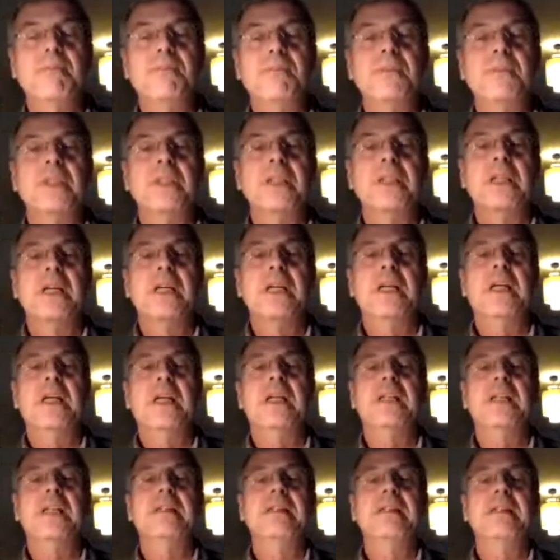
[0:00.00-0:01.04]
And
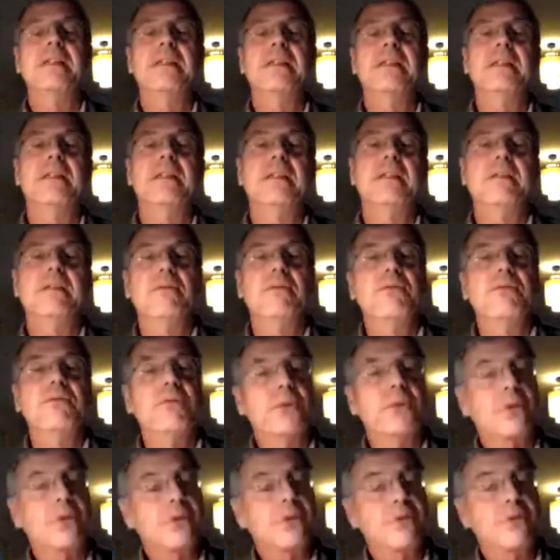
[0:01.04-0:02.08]
for
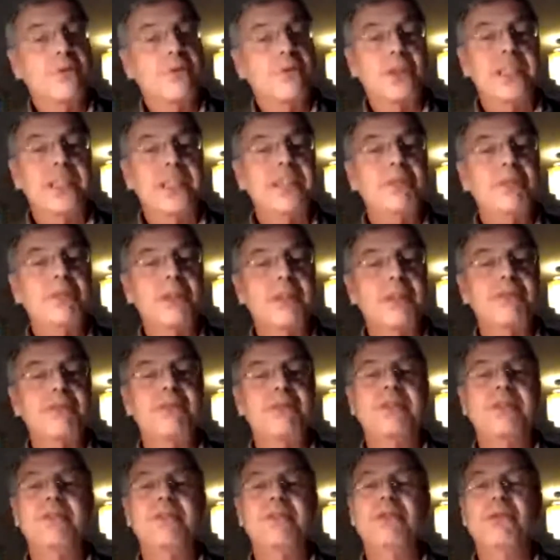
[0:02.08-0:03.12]
heat waves, you
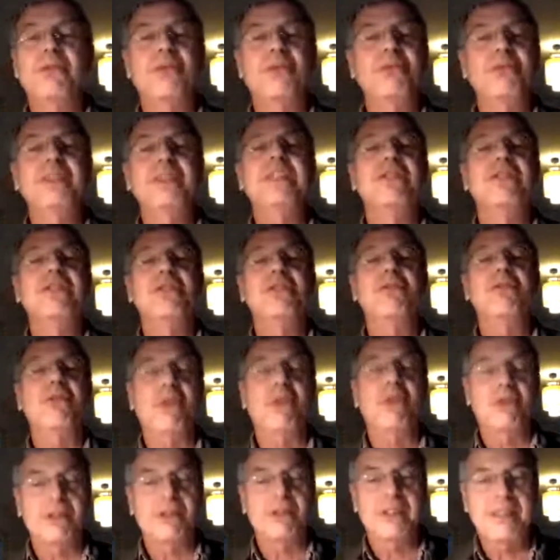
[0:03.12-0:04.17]
don't need so long data
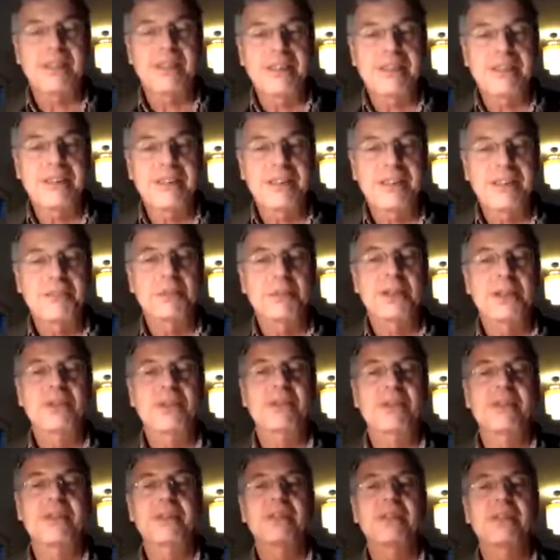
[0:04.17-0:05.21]
sets because the
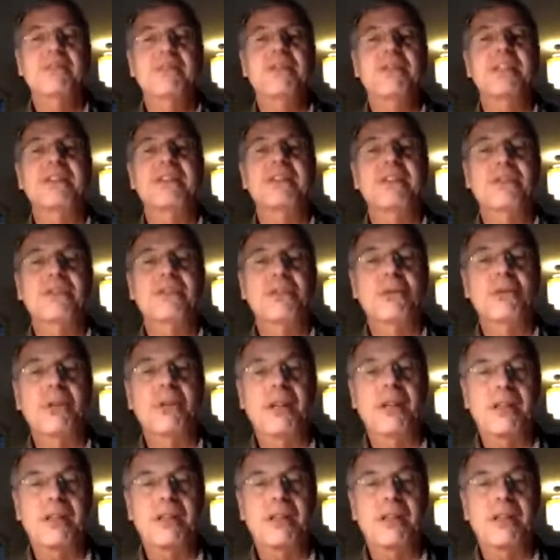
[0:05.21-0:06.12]
effect is so large